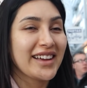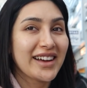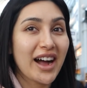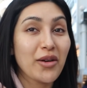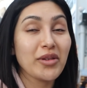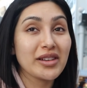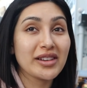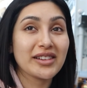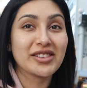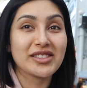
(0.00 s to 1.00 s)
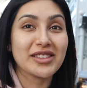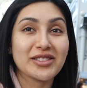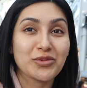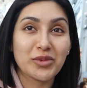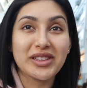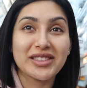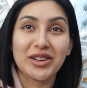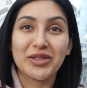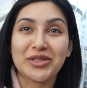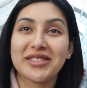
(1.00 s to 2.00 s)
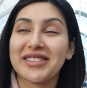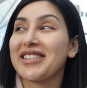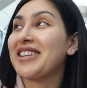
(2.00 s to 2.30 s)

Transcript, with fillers: Babe. I wanted just a wheat toast.